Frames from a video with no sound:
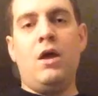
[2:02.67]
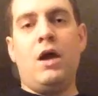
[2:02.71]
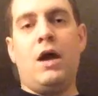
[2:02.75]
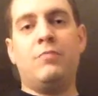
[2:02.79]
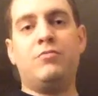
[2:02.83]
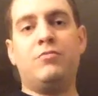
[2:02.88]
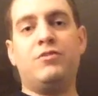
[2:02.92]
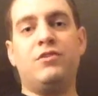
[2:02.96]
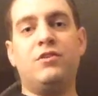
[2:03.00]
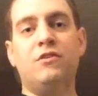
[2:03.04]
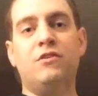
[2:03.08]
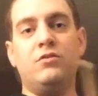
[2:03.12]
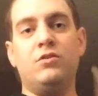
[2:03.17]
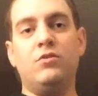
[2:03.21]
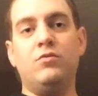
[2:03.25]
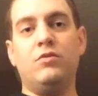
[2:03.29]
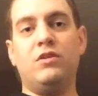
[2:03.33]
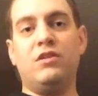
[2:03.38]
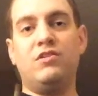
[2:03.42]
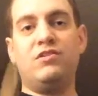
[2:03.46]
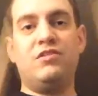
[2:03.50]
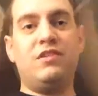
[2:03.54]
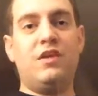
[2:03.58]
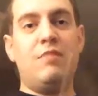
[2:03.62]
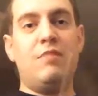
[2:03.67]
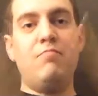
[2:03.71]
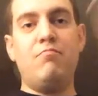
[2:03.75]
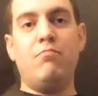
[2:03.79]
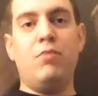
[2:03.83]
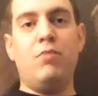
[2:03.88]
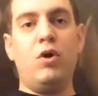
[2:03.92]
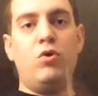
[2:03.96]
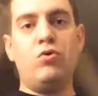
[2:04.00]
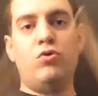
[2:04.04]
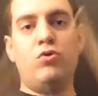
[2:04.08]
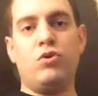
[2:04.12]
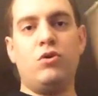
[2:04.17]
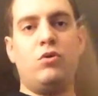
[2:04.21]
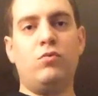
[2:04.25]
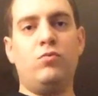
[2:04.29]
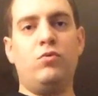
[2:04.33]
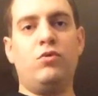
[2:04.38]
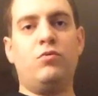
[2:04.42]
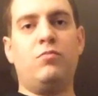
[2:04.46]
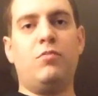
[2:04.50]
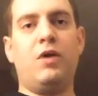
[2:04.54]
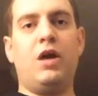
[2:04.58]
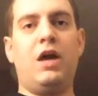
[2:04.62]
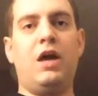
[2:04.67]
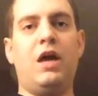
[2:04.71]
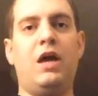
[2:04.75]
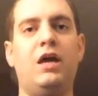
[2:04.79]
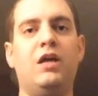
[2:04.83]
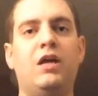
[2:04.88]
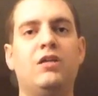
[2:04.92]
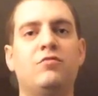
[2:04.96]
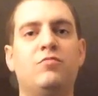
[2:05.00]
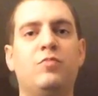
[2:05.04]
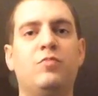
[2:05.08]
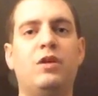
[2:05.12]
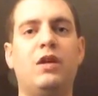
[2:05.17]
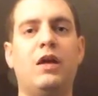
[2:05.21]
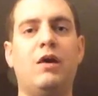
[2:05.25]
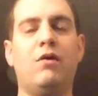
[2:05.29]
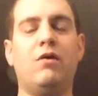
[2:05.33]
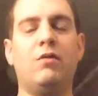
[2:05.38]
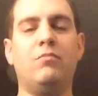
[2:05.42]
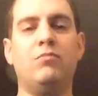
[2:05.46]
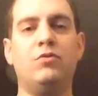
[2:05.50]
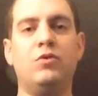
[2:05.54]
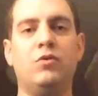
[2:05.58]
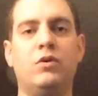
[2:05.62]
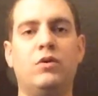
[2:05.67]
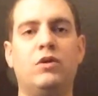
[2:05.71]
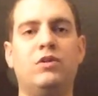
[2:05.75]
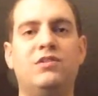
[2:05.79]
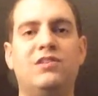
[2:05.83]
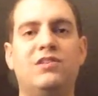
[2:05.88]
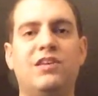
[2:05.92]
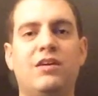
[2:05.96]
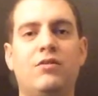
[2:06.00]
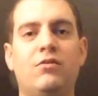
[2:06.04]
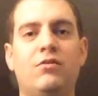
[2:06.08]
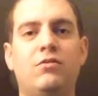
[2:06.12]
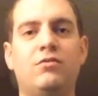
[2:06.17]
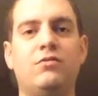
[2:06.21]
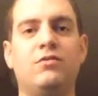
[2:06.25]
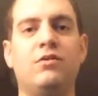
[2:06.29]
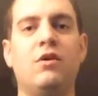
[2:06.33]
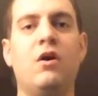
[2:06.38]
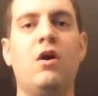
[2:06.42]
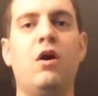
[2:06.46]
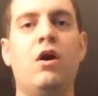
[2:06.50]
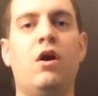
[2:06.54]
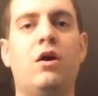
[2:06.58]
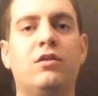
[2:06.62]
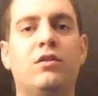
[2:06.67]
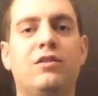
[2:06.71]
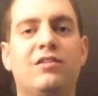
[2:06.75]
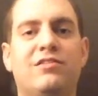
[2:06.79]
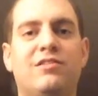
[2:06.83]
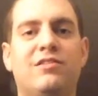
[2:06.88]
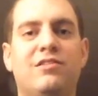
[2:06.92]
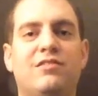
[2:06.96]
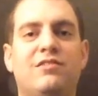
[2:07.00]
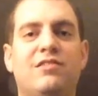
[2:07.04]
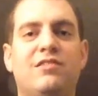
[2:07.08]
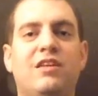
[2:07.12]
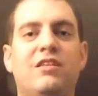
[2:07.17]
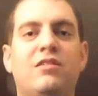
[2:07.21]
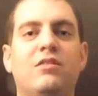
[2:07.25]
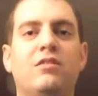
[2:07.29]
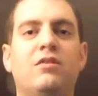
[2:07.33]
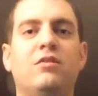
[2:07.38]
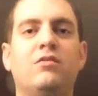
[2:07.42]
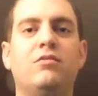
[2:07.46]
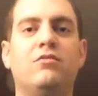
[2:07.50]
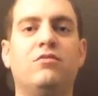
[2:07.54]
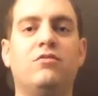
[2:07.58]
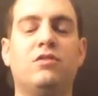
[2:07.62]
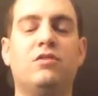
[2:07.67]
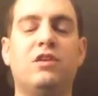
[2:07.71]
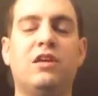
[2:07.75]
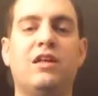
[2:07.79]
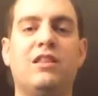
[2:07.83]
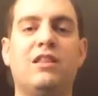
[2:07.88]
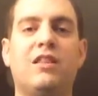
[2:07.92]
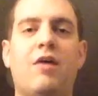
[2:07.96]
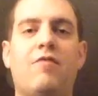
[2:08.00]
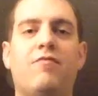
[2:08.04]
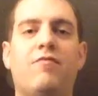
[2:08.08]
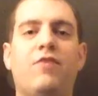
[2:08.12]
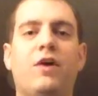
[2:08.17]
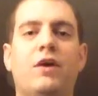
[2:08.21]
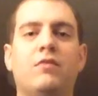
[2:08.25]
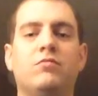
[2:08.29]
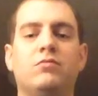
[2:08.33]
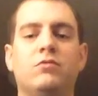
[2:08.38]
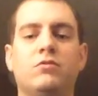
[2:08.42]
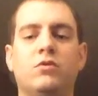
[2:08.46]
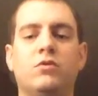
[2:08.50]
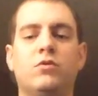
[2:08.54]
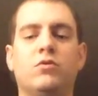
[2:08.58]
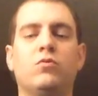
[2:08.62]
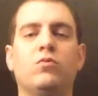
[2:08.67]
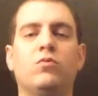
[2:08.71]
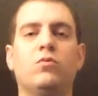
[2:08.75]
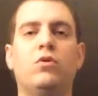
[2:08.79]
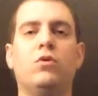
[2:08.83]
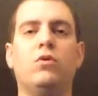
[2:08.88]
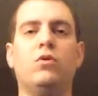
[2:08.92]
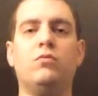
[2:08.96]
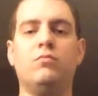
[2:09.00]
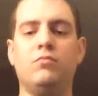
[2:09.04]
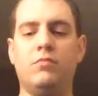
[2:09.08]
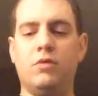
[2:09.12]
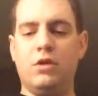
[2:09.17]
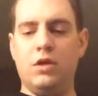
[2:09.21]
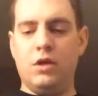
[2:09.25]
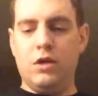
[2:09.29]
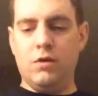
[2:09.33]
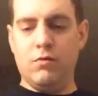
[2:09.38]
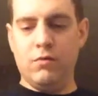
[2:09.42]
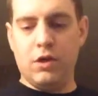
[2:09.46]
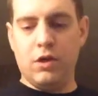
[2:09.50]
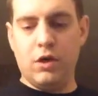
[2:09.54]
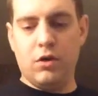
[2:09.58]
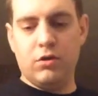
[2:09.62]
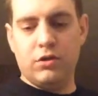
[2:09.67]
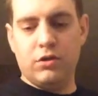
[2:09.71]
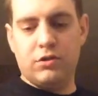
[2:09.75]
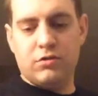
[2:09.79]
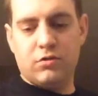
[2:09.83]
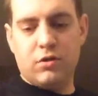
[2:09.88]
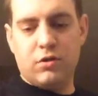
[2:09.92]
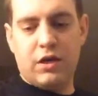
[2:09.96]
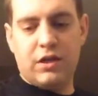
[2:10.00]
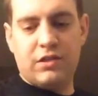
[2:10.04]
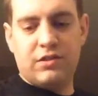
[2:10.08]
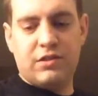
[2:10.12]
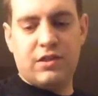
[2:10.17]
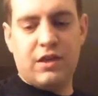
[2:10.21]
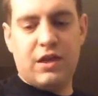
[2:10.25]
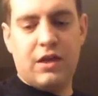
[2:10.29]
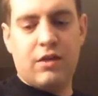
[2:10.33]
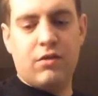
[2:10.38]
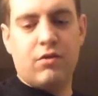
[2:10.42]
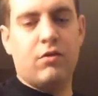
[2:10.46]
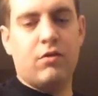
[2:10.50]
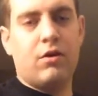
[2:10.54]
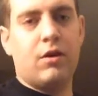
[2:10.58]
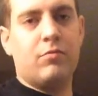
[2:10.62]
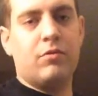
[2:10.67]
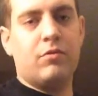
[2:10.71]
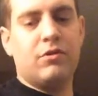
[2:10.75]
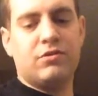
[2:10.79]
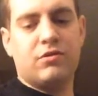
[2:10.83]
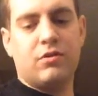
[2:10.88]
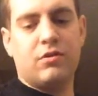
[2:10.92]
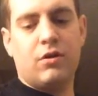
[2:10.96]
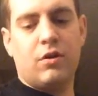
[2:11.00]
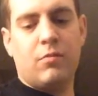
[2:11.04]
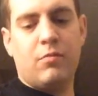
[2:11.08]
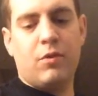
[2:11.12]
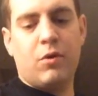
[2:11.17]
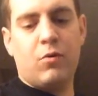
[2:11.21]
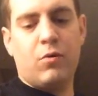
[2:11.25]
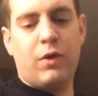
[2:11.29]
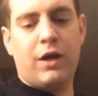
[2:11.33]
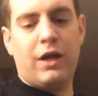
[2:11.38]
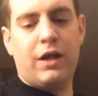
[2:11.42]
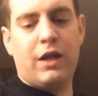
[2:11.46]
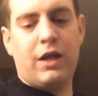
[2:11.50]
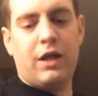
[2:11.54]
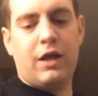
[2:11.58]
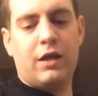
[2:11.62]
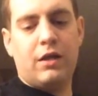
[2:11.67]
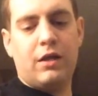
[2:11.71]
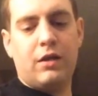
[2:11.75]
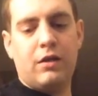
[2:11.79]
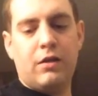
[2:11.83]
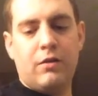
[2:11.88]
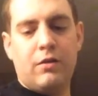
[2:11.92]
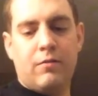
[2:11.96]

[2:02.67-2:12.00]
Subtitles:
I'm still doing the same motion with my hands, but now I'm doing diddles on the 16th notes to get that 5-stroke roll. Here we go. Let's try it together. I'm going to start on my right hand.